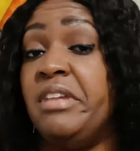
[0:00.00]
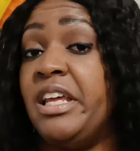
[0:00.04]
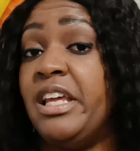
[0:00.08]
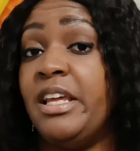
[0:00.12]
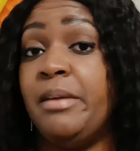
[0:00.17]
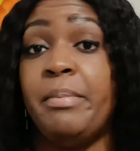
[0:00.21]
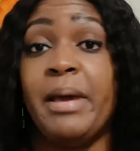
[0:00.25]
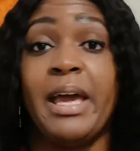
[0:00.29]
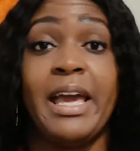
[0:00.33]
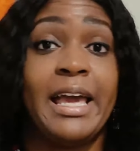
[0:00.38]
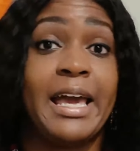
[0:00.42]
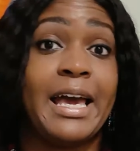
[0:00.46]

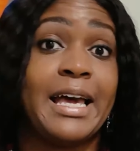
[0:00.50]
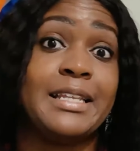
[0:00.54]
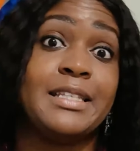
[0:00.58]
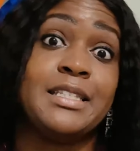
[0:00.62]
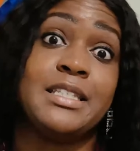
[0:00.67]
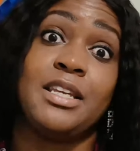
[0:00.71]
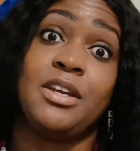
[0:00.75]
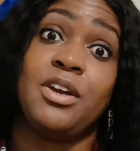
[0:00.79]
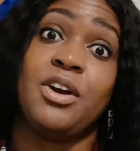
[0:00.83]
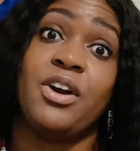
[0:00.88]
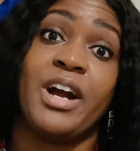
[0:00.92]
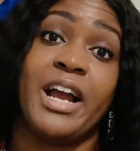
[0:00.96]
eBay,
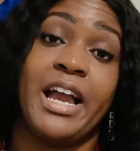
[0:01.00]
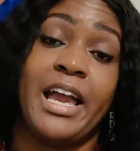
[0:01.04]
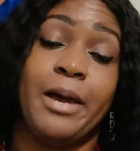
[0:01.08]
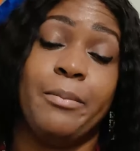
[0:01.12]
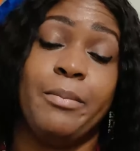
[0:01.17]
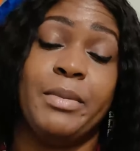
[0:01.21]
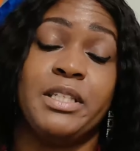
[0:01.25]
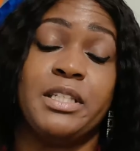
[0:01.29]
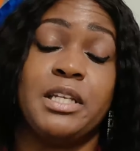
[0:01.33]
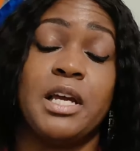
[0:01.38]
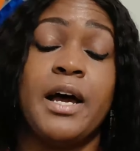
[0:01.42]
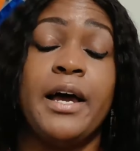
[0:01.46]
Etsy, or
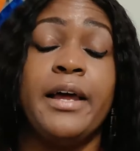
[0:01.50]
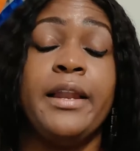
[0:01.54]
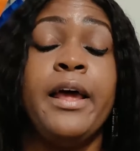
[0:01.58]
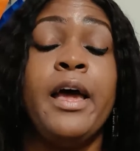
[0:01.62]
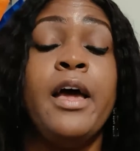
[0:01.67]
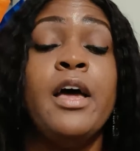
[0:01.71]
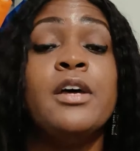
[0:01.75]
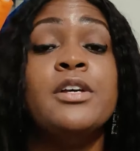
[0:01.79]
Amazon.